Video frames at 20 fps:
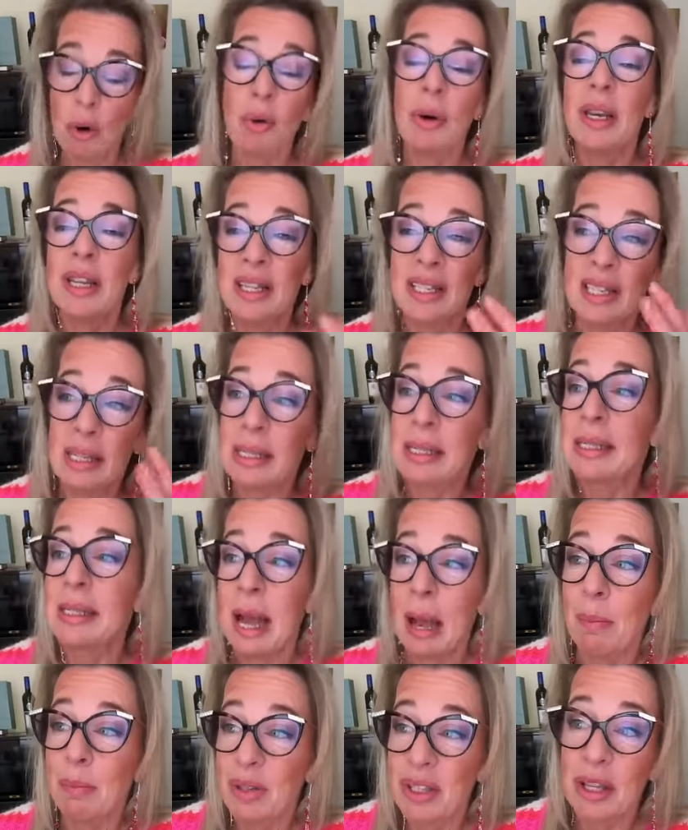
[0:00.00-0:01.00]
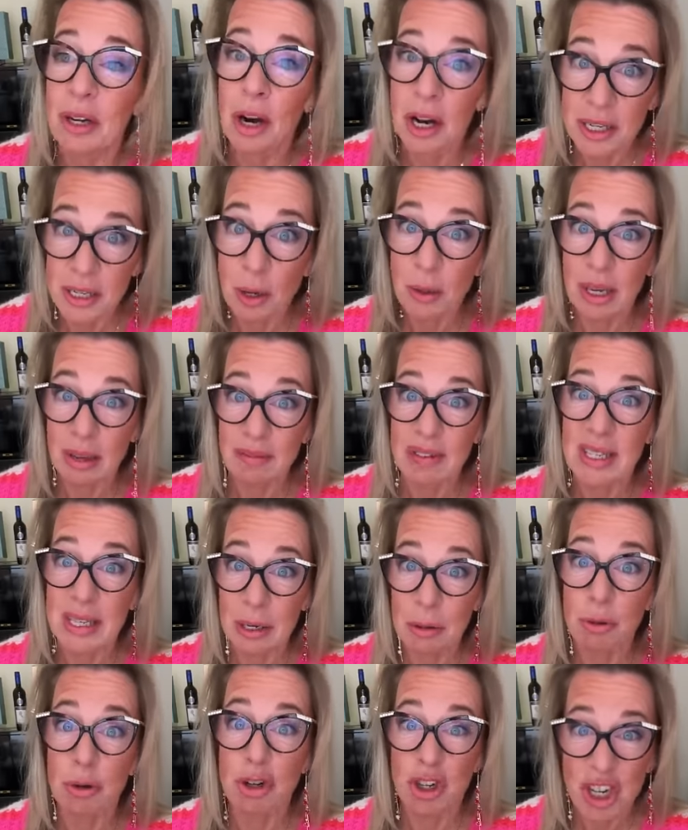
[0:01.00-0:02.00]
or at least accepts that I don't give a
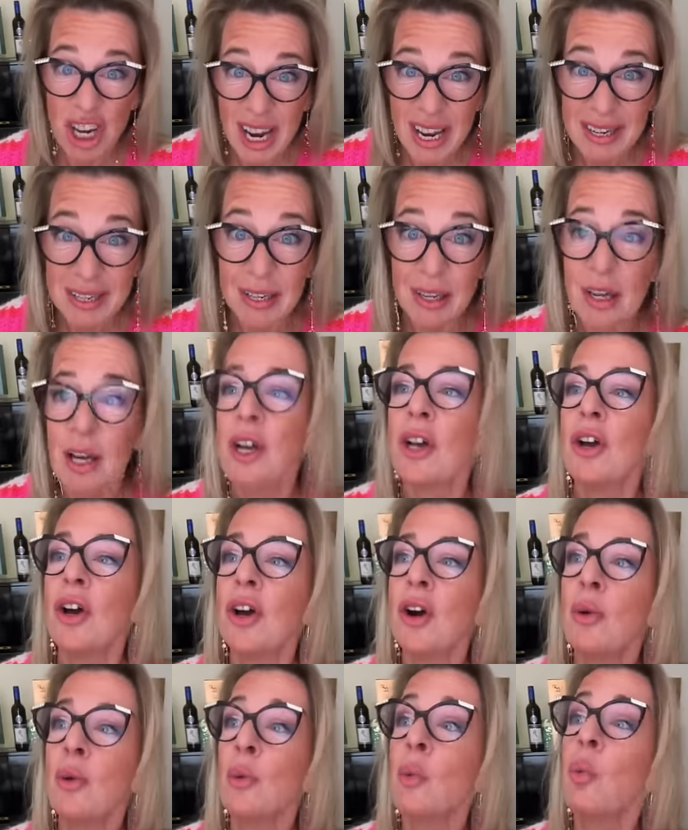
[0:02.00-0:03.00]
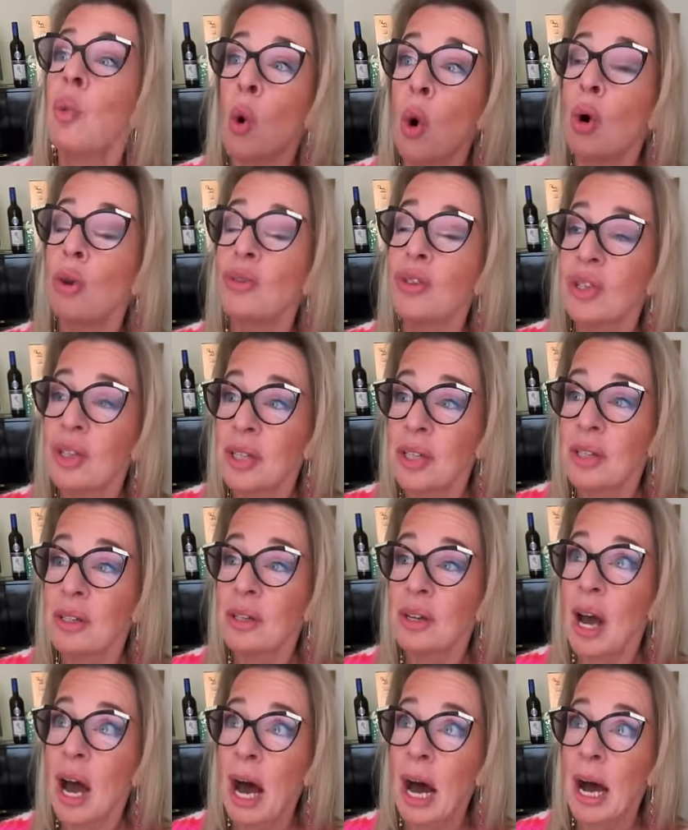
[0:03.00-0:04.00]
single shit what.
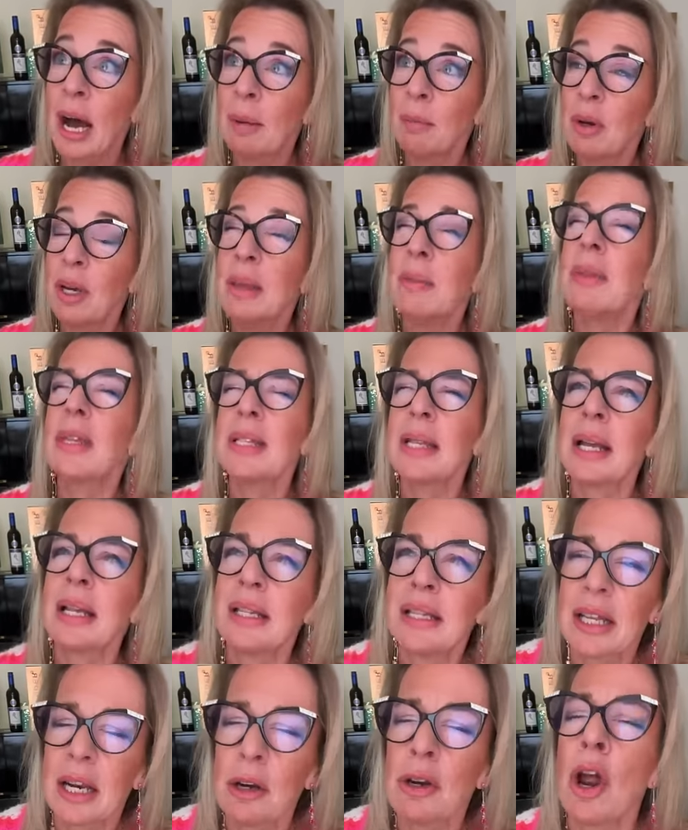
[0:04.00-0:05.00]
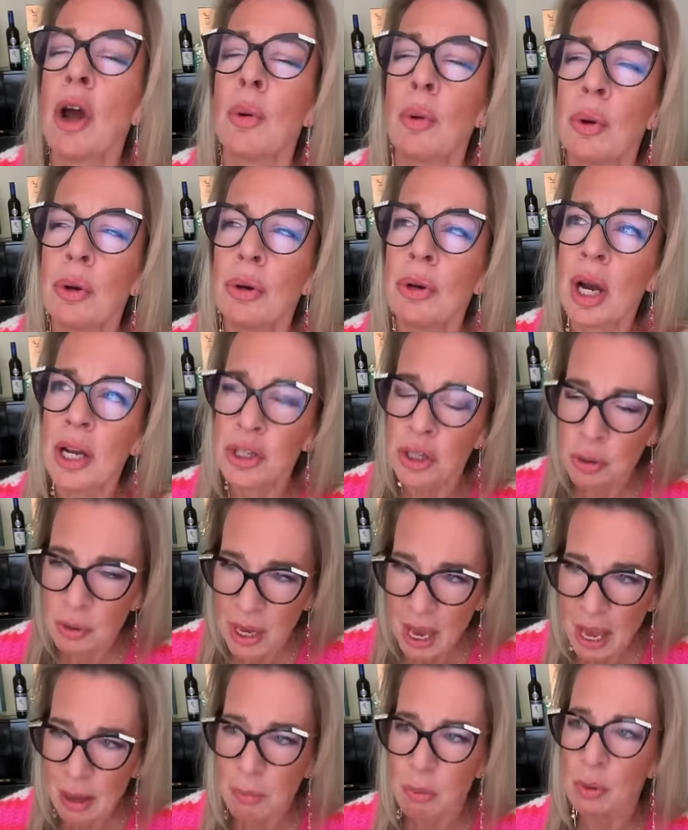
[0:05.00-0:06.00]
In the sense that, no, I
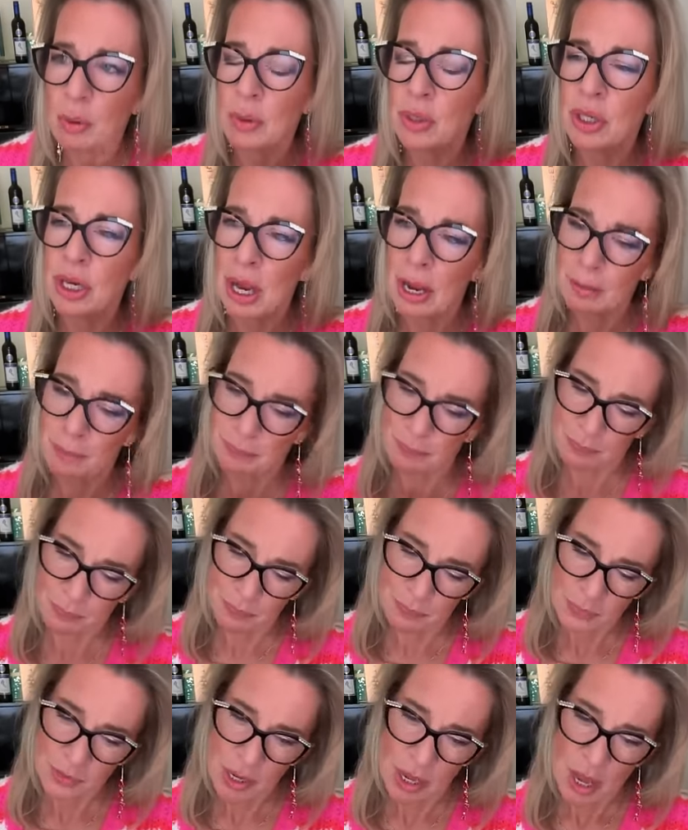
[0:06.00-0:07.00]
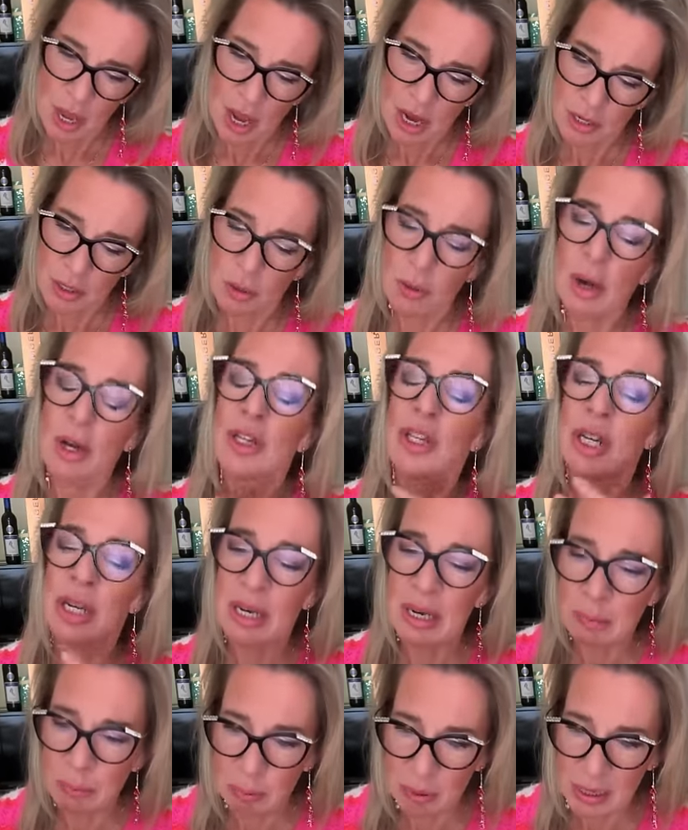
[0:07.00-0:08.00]
do care, but I don't
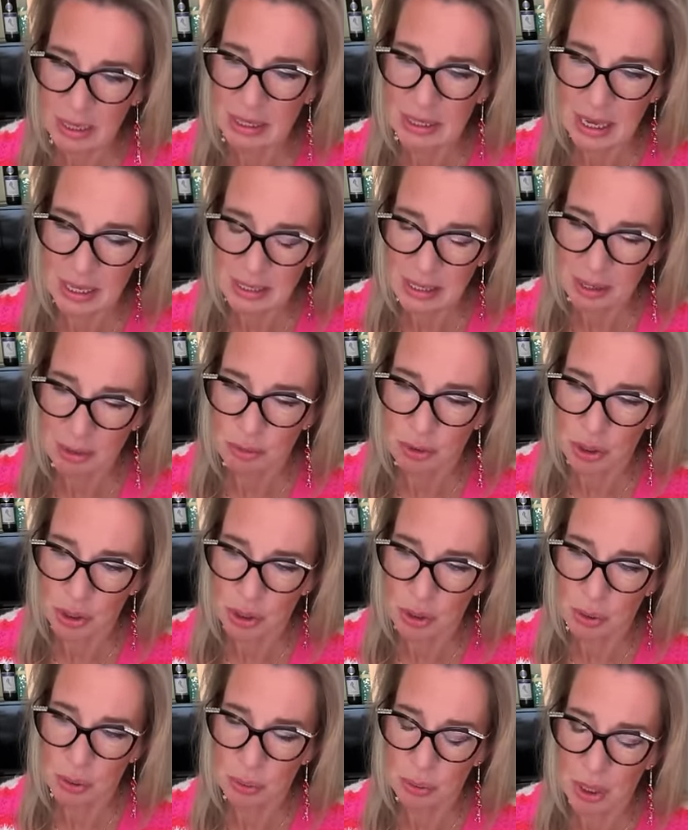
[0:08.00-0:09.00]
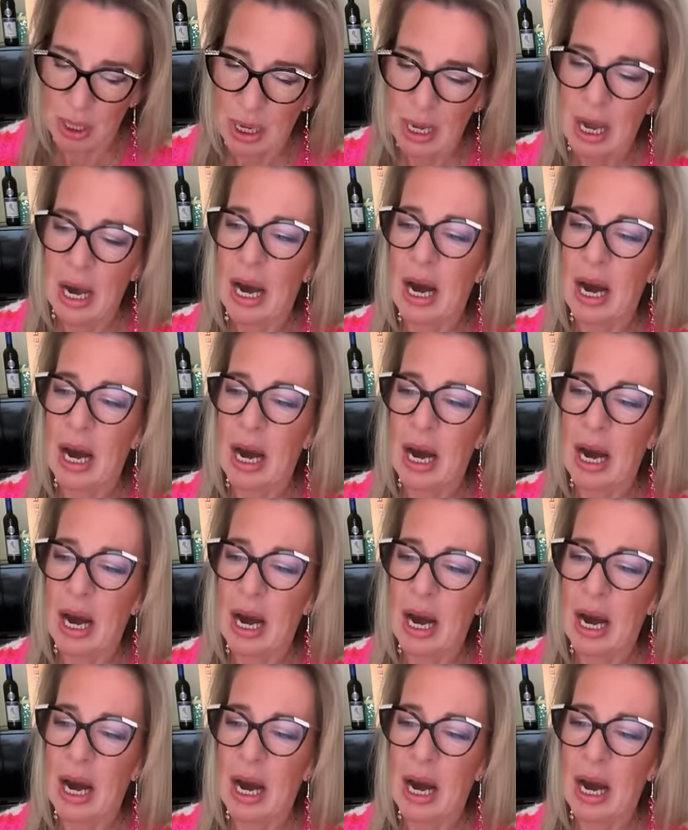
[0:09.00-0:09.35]
deliberately set out to